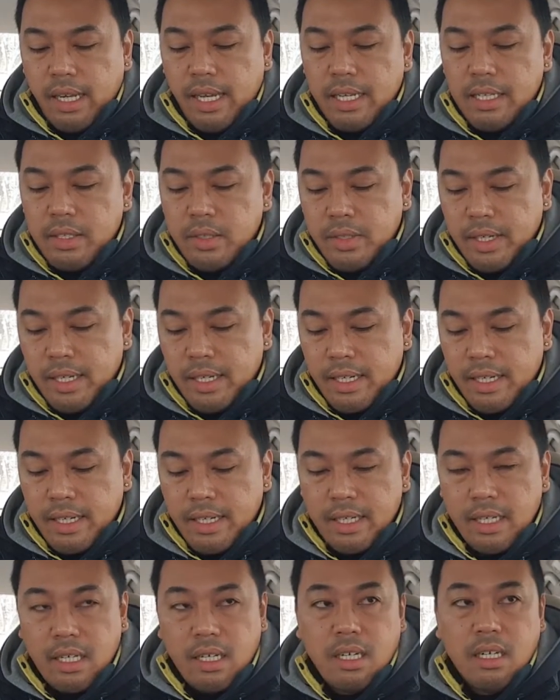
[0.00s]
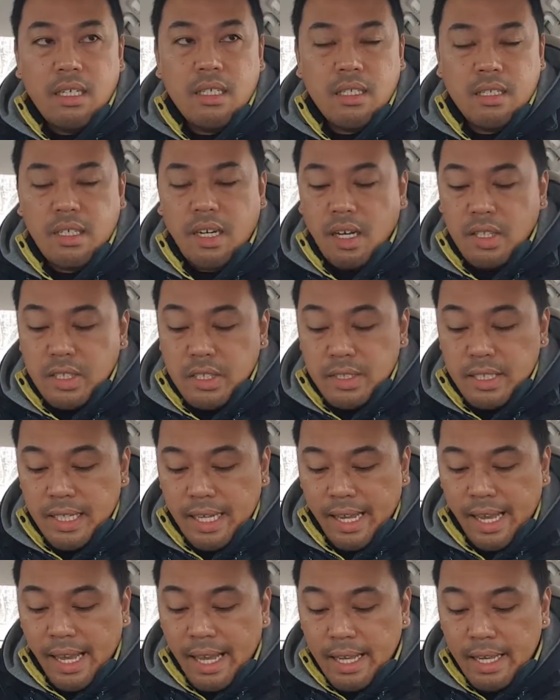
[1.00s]
And you get an
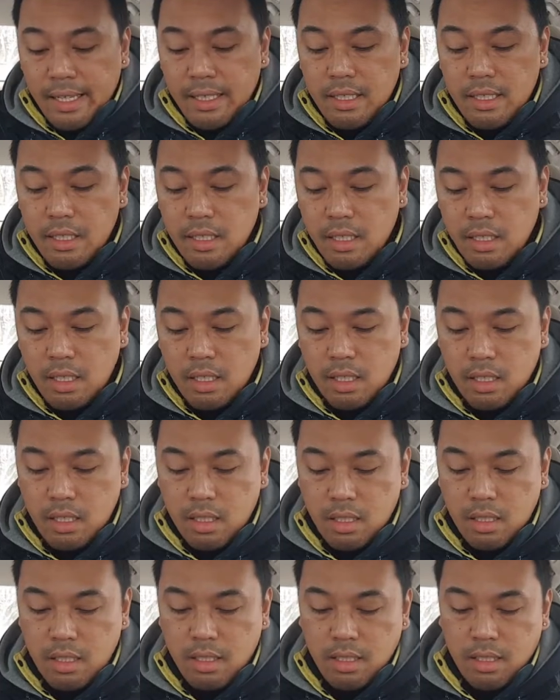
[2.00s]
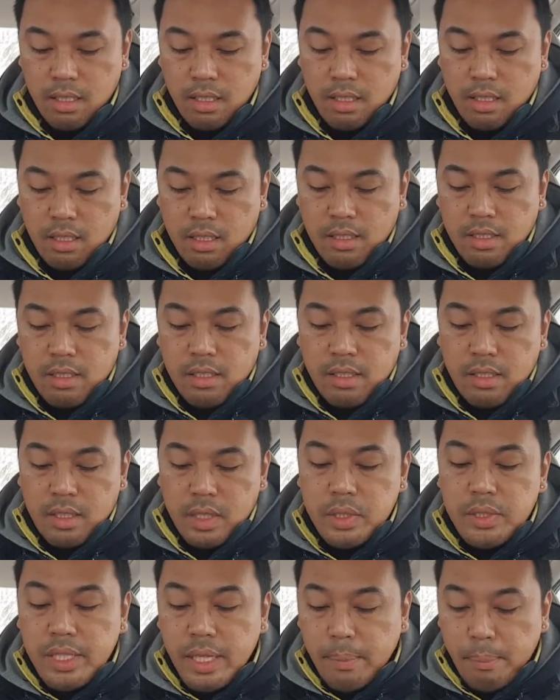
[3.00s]
alternate head.
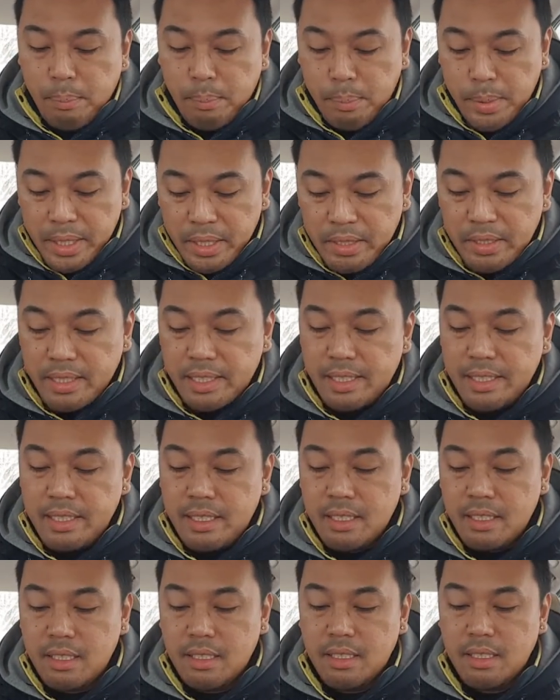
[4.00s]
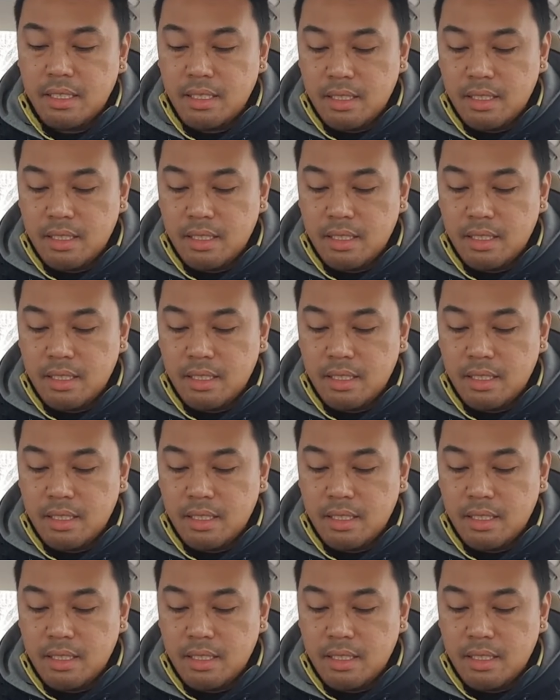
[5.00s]
You get bearded